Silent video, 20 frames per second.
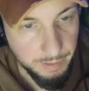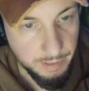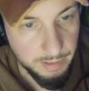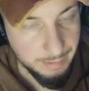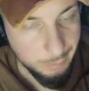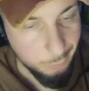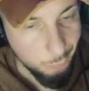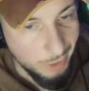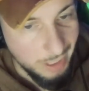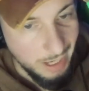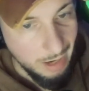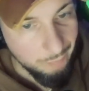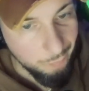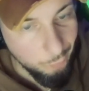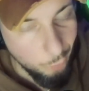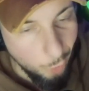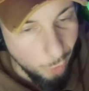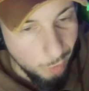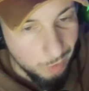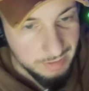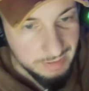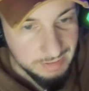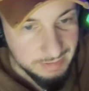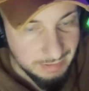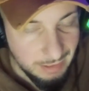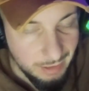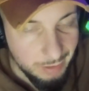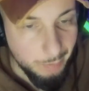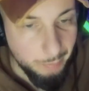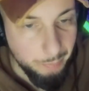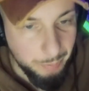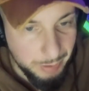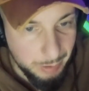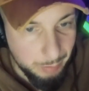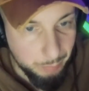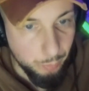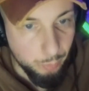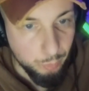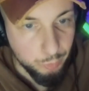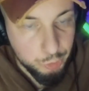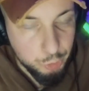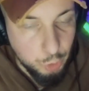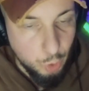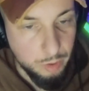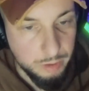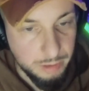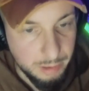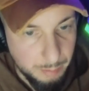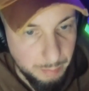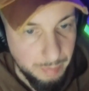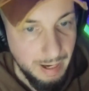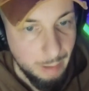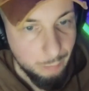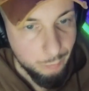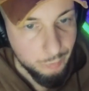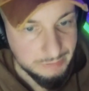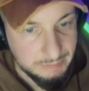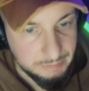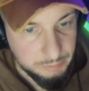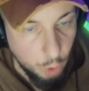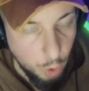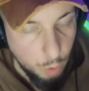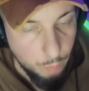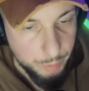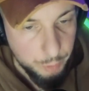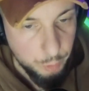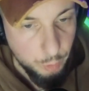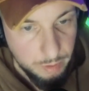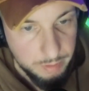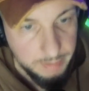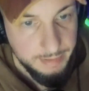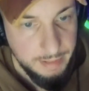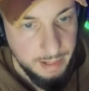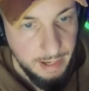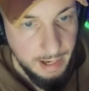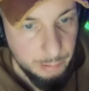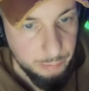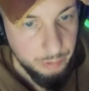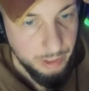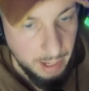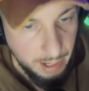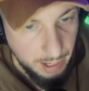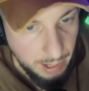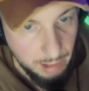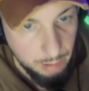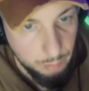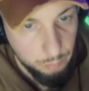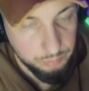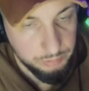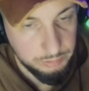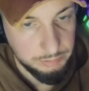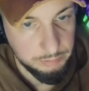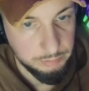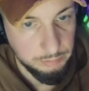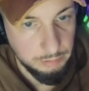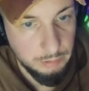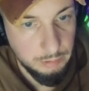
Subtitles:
And then we have all these other people talking about what's going on in our house.